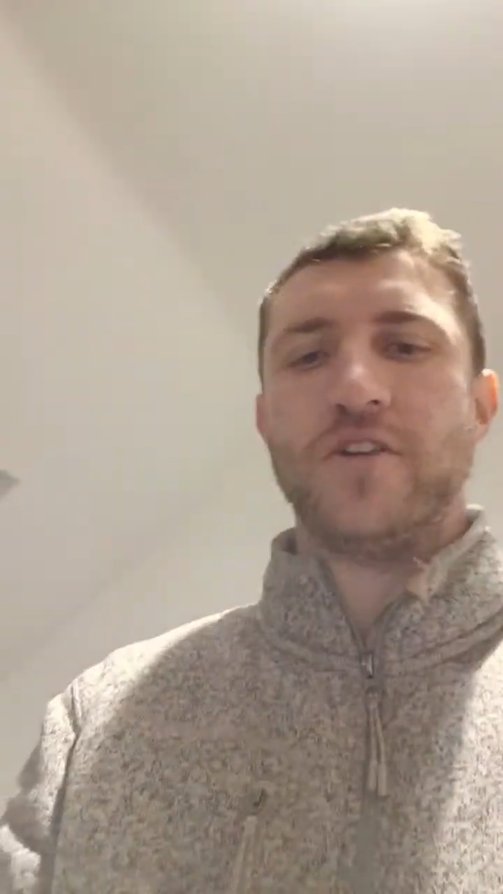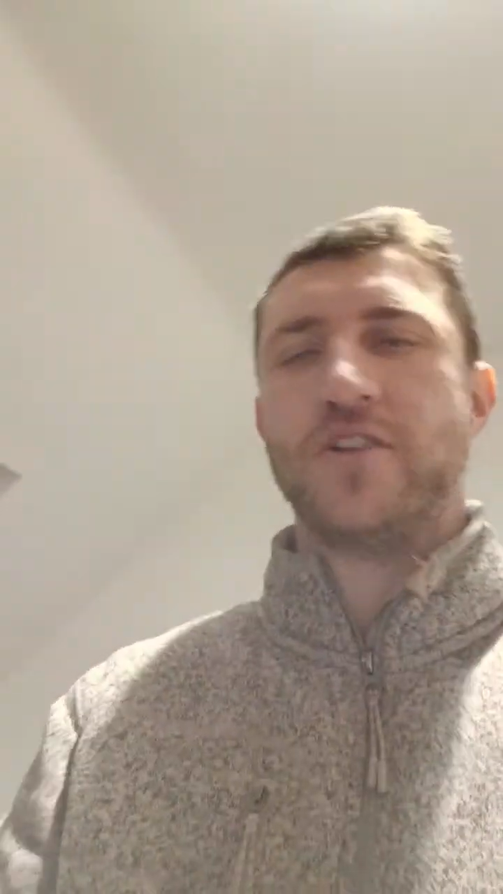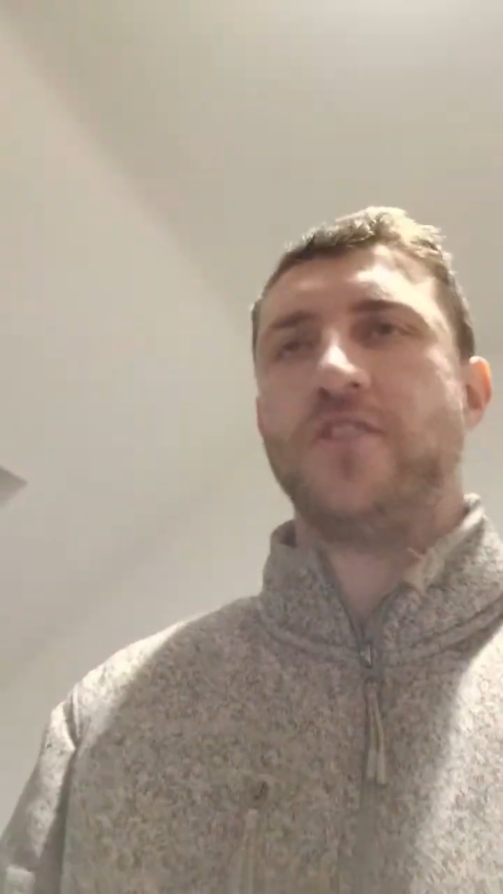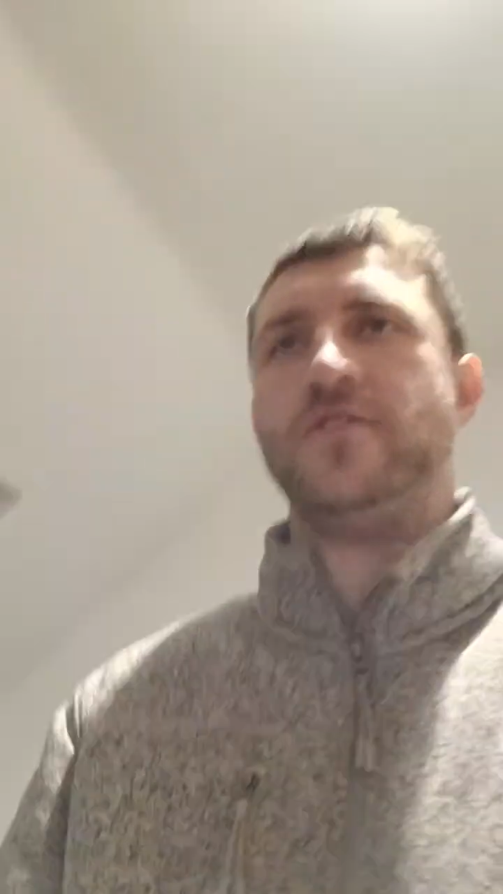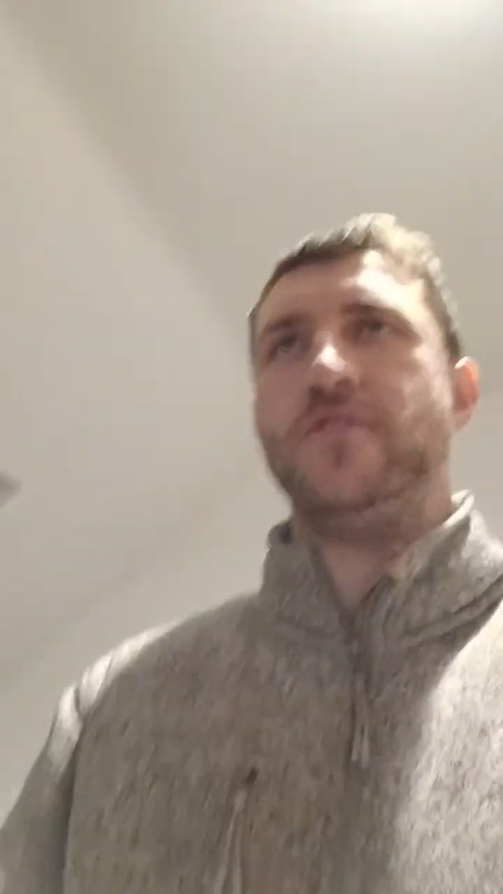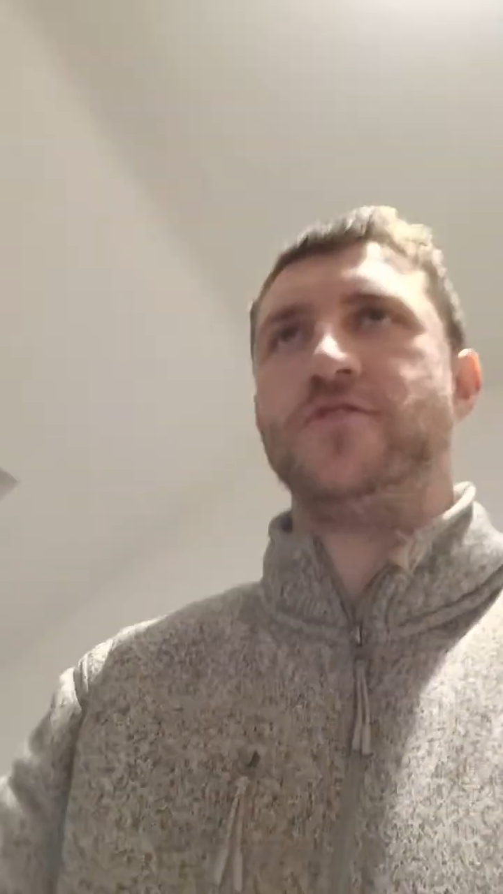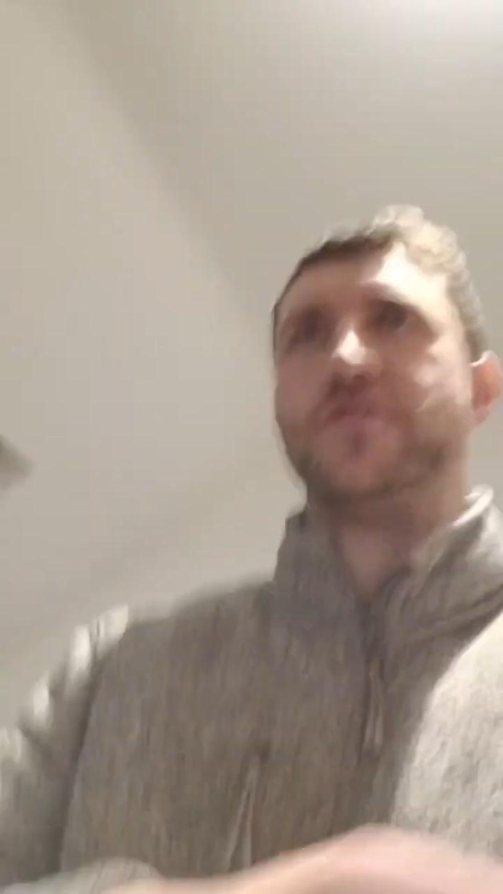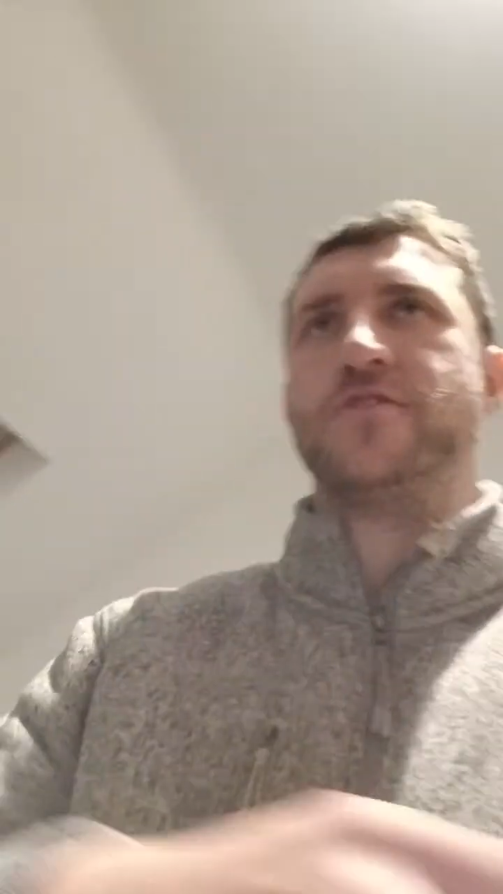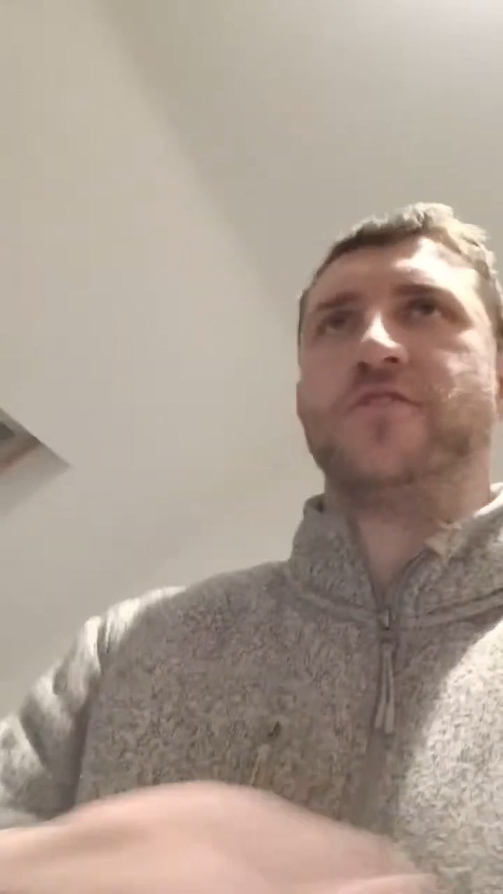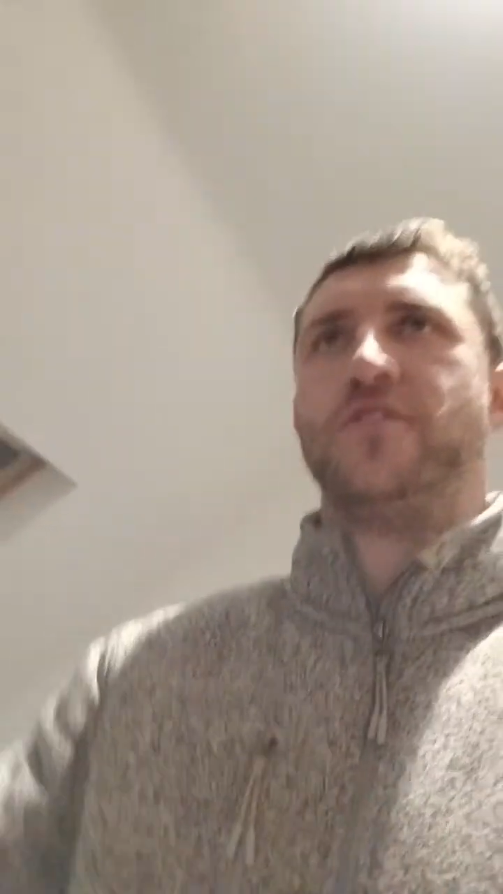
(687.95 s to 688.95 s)
can use
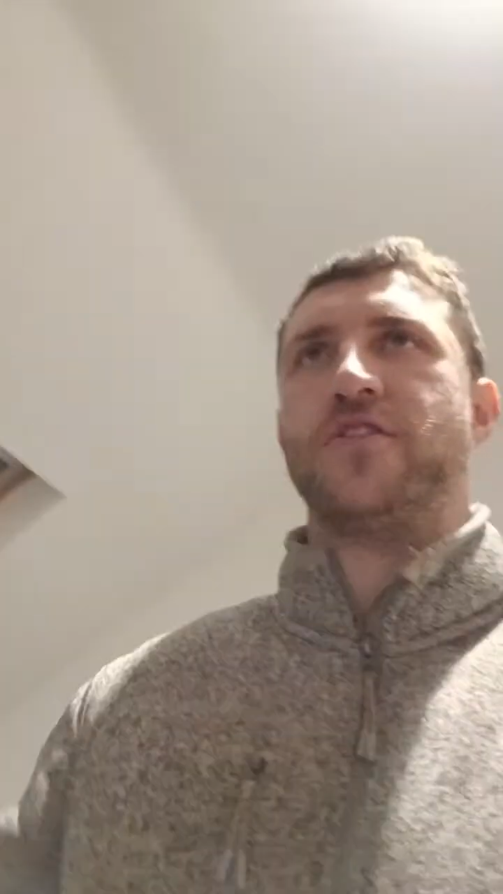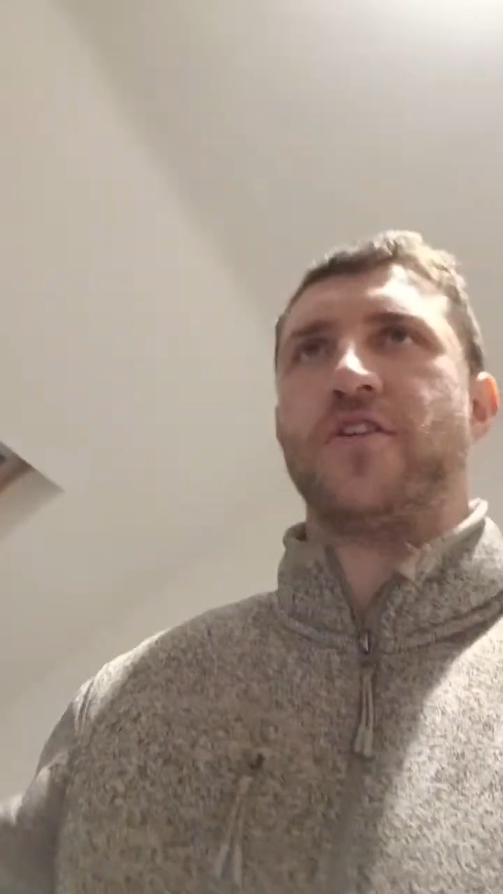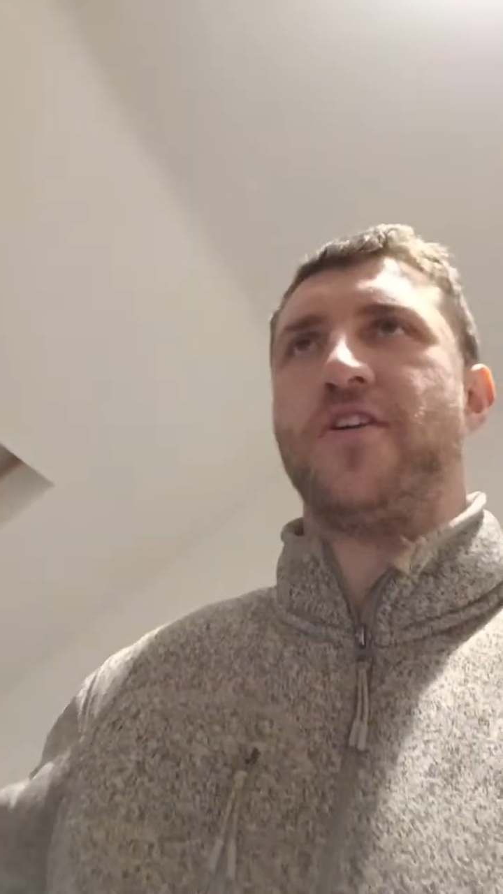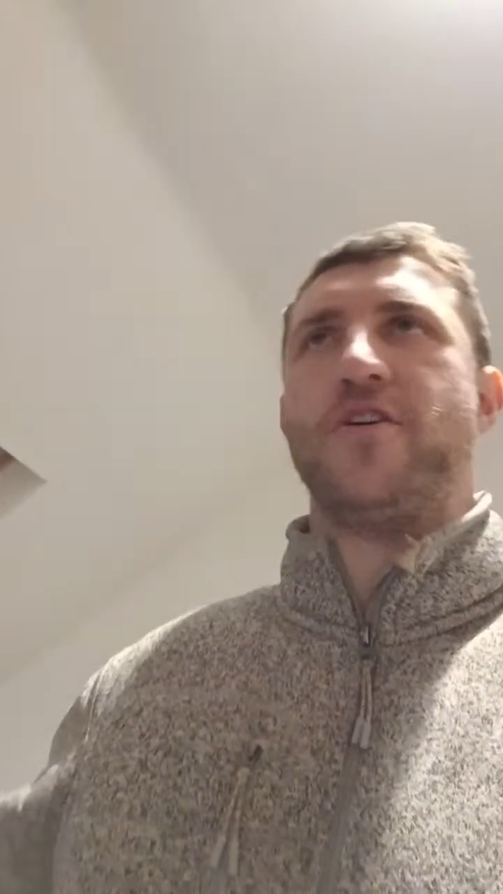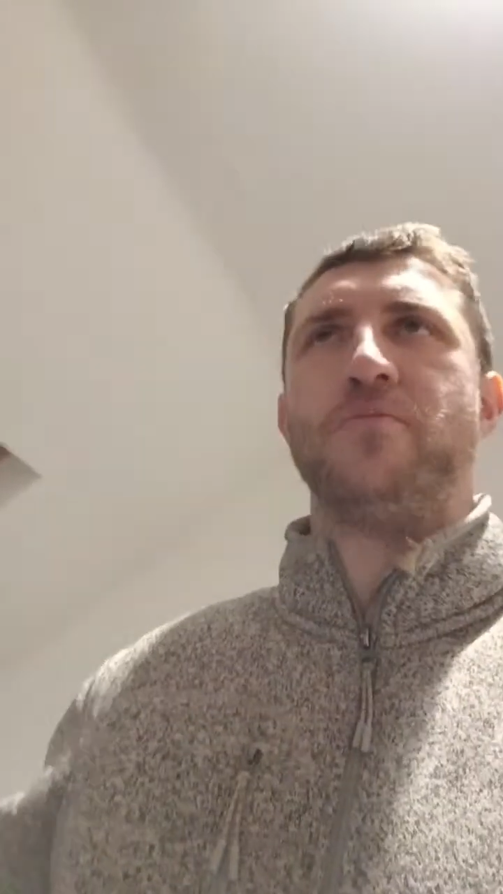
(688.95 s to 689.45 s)
your other arm,